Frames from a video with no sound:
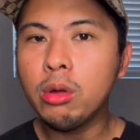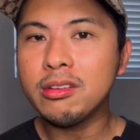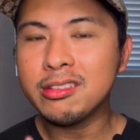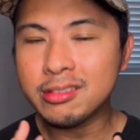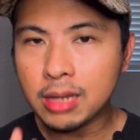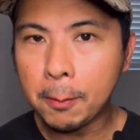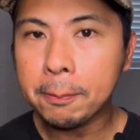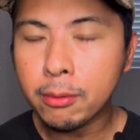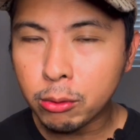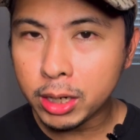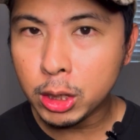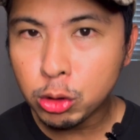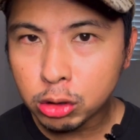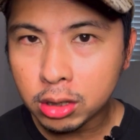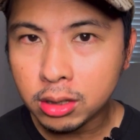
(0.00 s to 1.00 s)

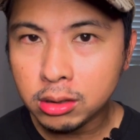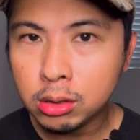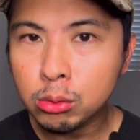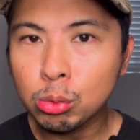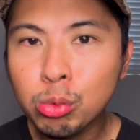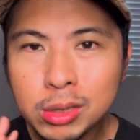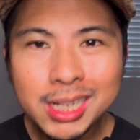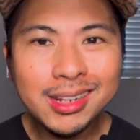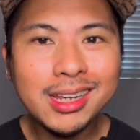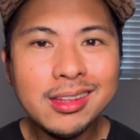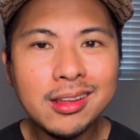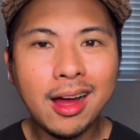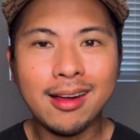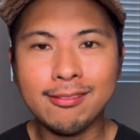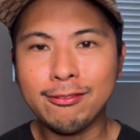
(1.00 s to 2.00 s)
separation. You're really
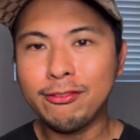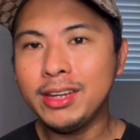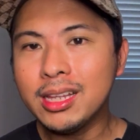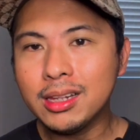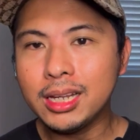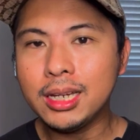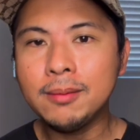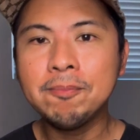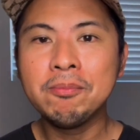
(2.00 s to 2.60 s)
not feeling